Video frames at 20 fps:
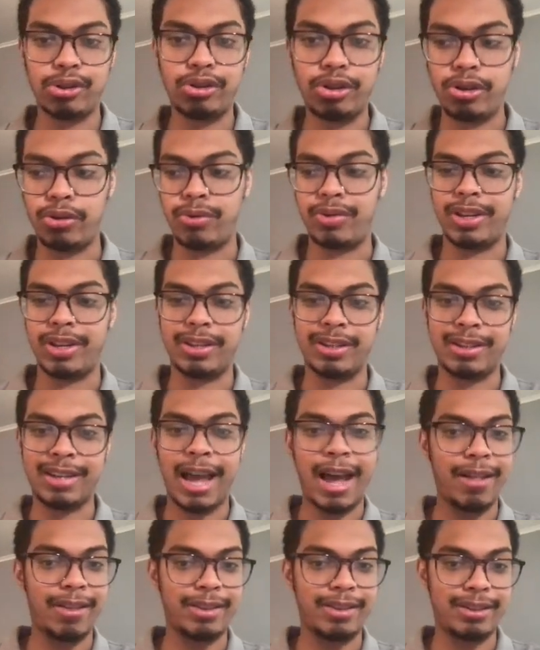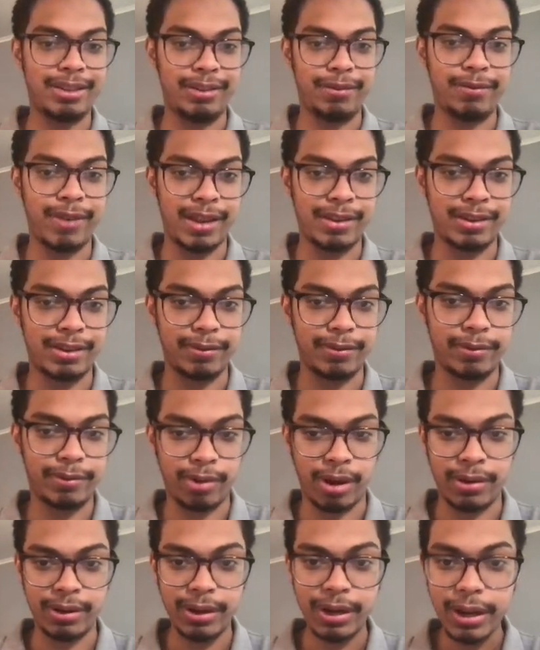to this Dallas defensive
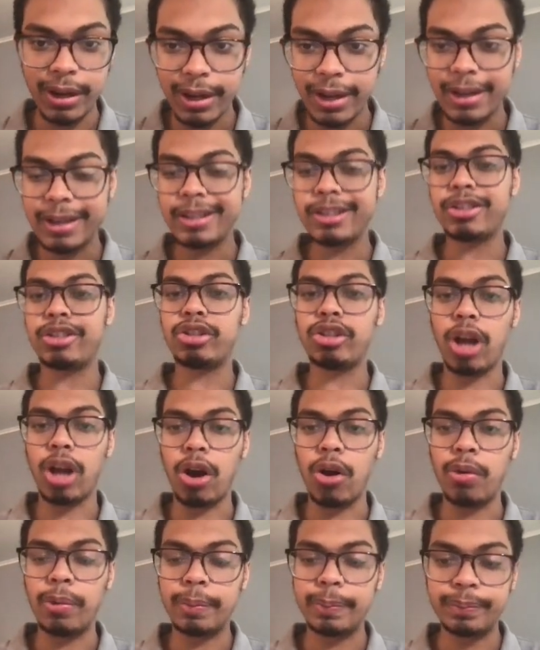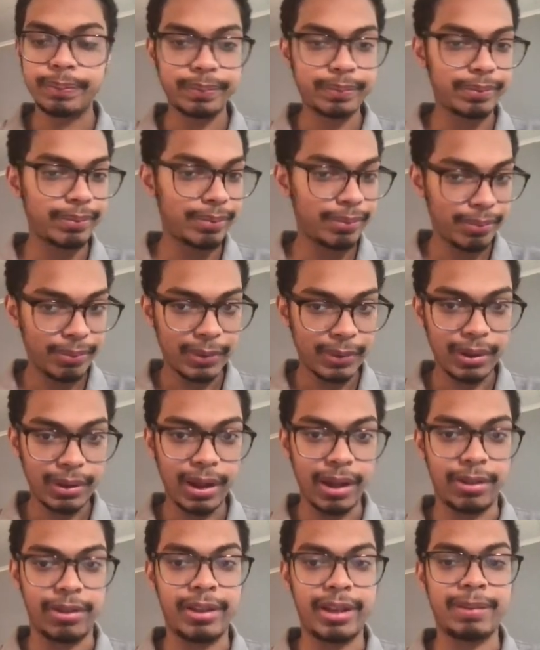front. So
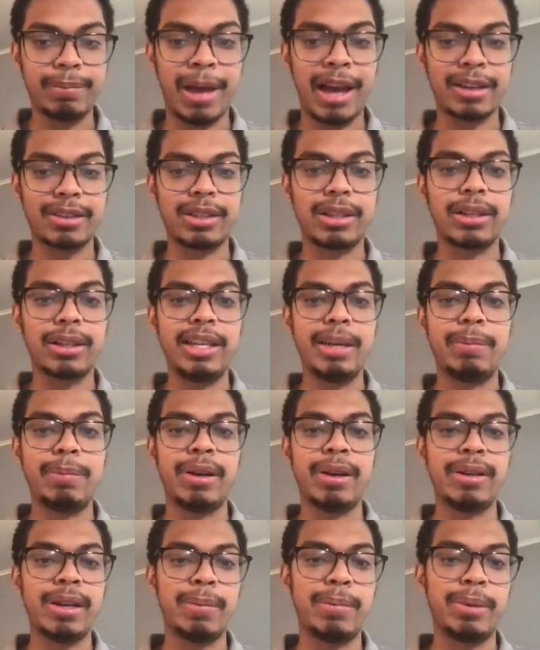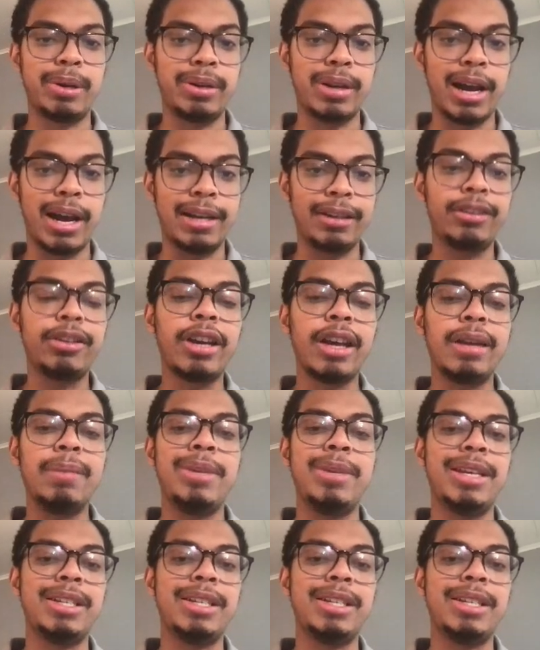I think Maxi Kleber at number nine can be a